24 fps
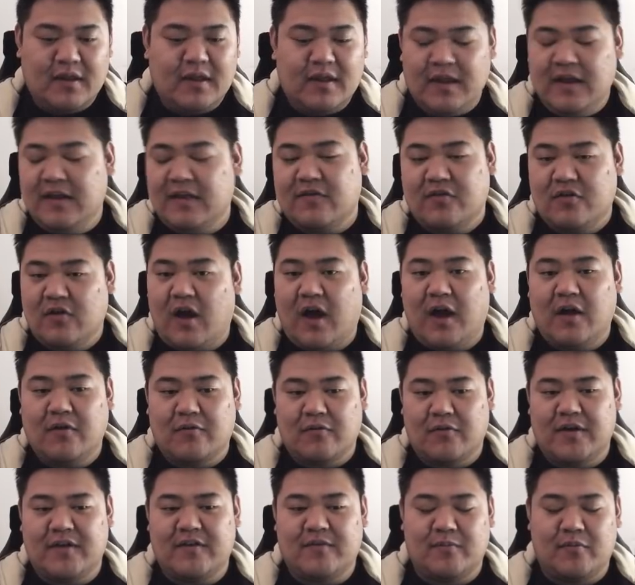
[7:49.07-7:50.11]
it's not
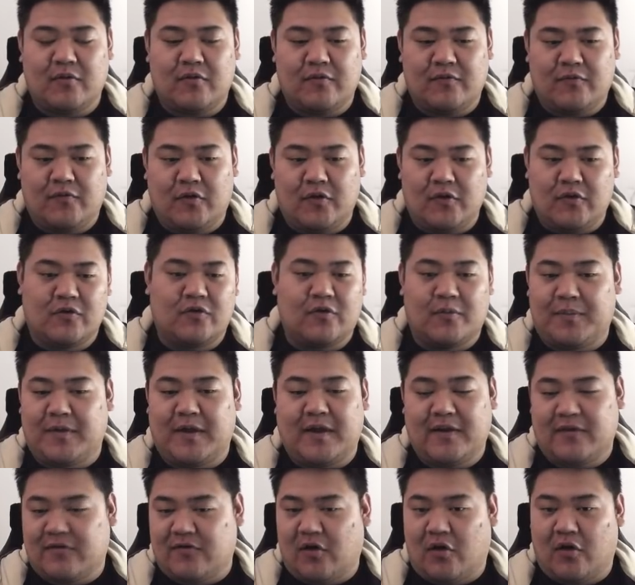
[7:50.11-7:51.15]
unreasonable for you to
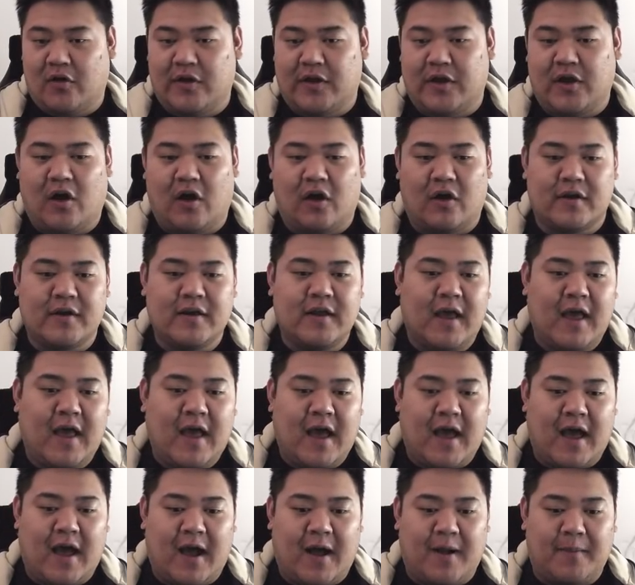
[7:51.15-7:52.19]
play this early on.
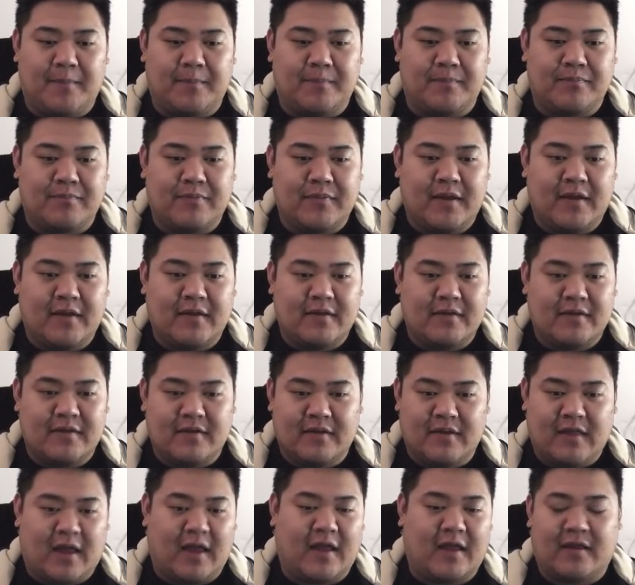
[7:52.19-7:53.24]

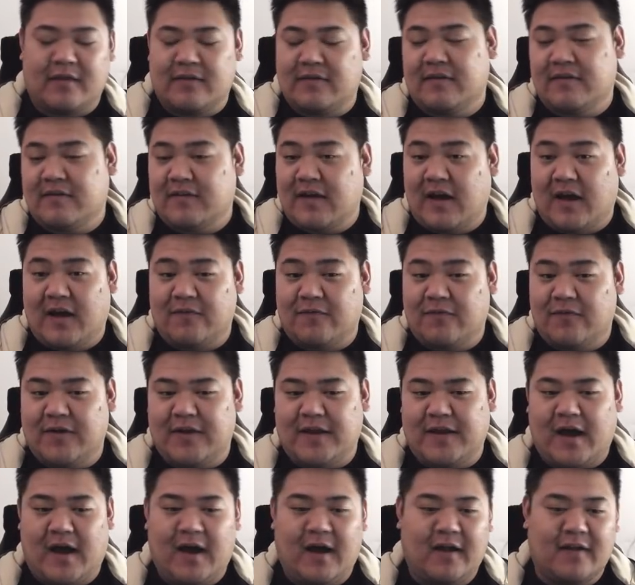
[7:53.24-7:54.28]
Like discard 3
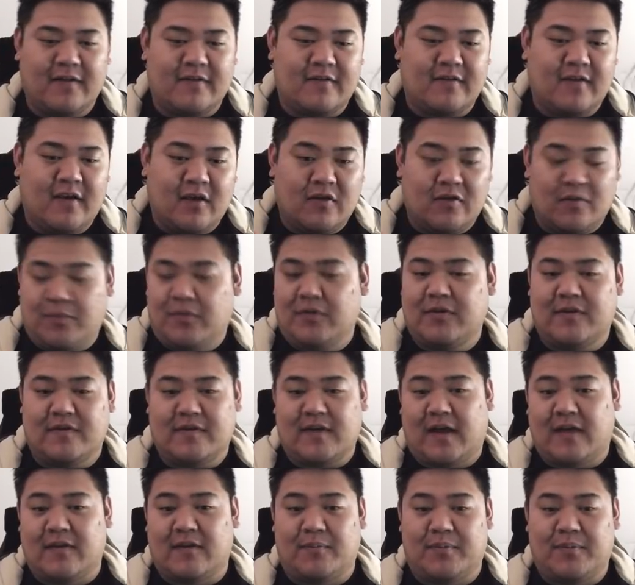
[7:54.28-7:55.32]
cards to put this
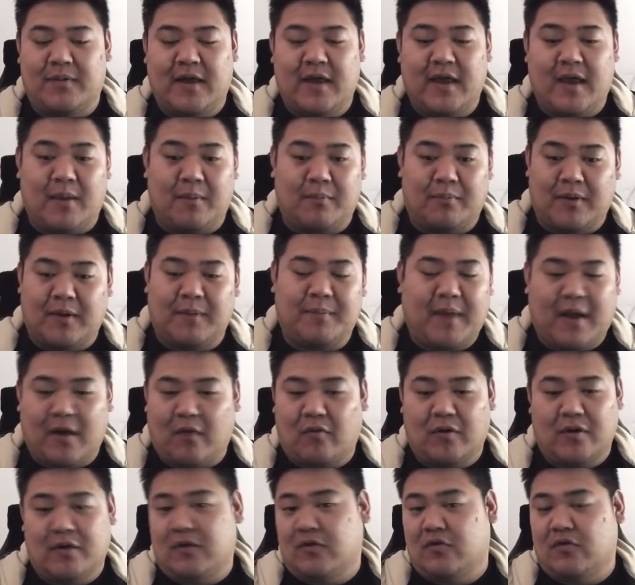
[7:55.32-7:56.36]
guy into play and bring back
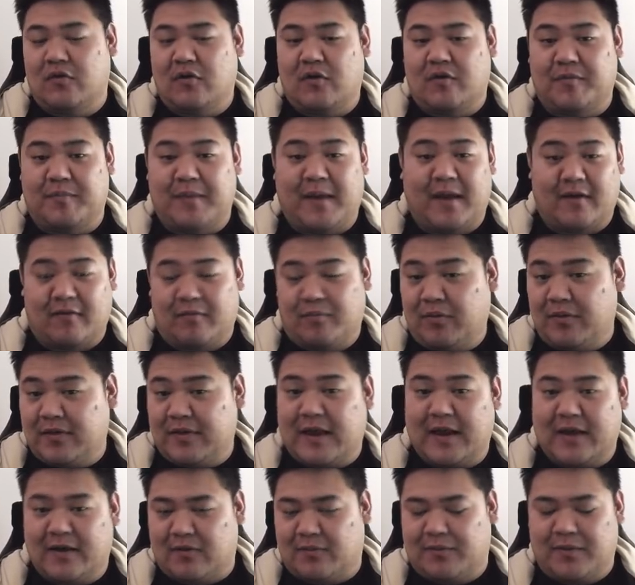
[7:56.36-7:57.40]
one of your 2-cost backups, put
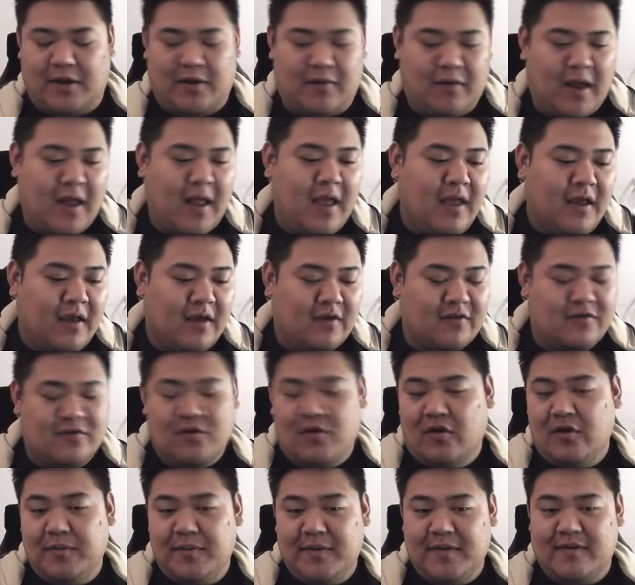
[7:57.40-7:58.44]
that into play, right? Because you're
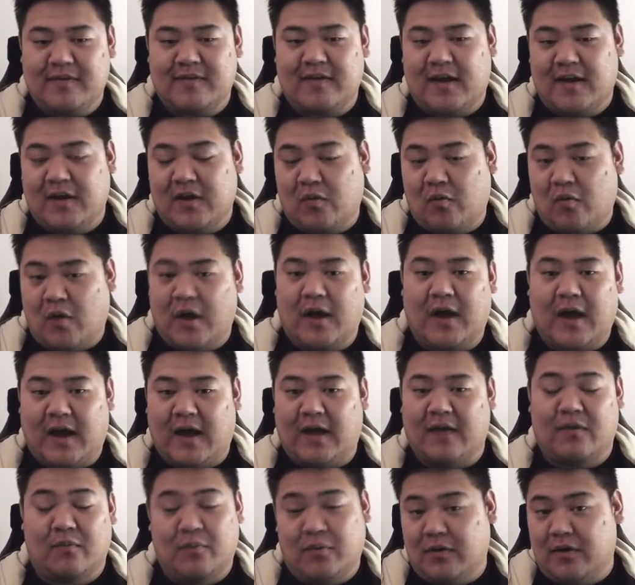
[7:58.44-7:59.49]
going to be discarding 1
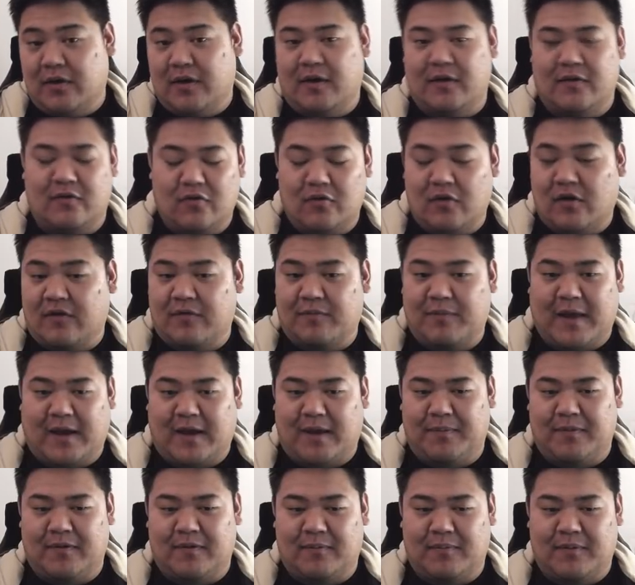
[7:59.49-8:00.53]
card to put a 2-cost
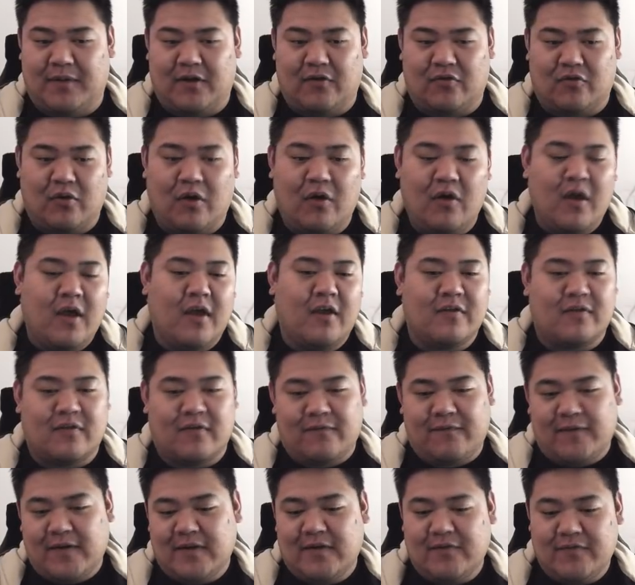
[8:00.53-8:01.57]
backup into play as well. So
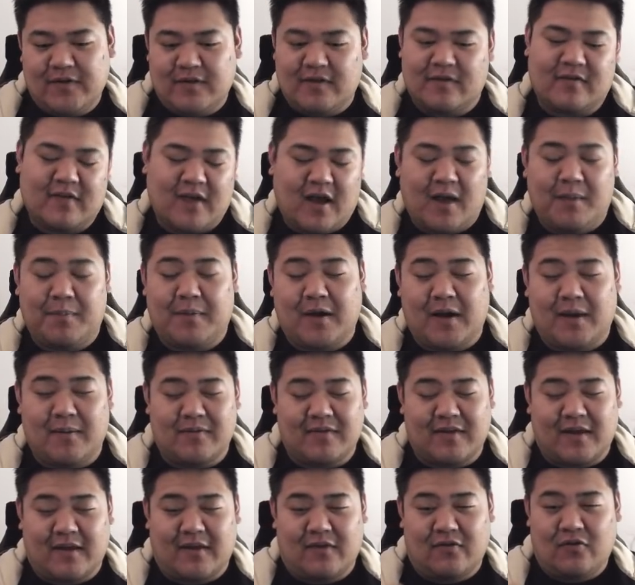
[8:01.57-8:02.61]
effectively, this card becomes
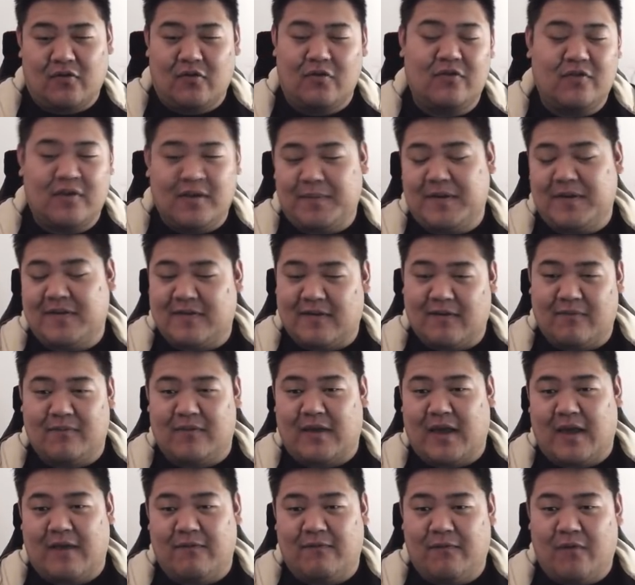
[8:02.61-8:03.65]
like a 2 CP
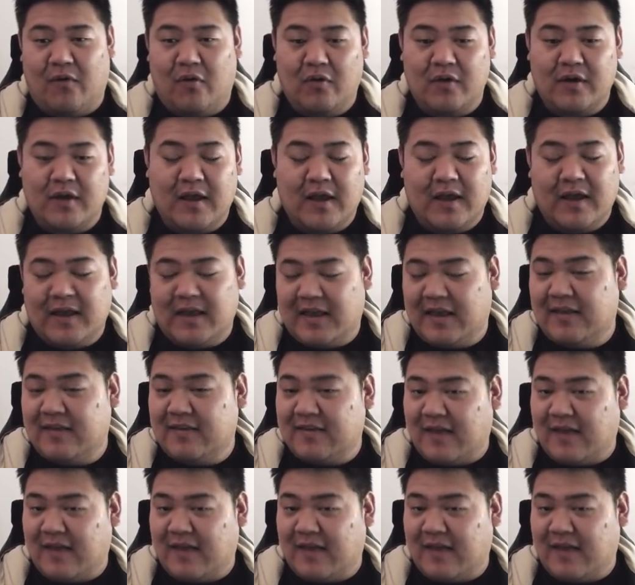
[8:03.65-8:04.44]
7k forward in